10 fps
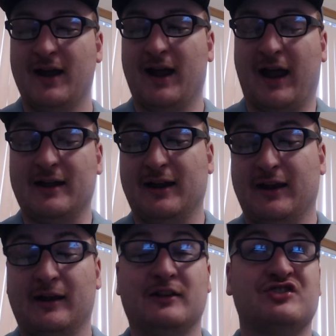and
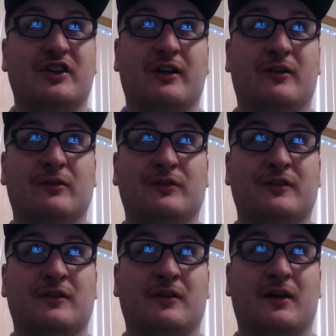he
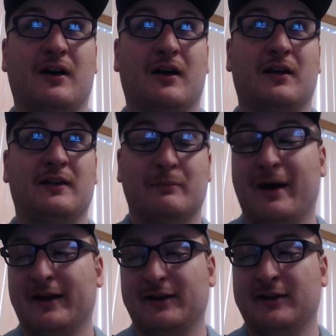shares his
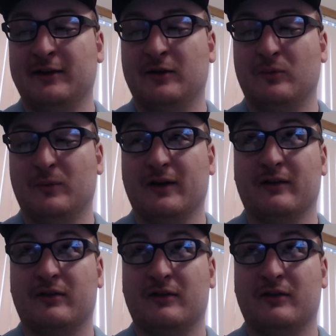body with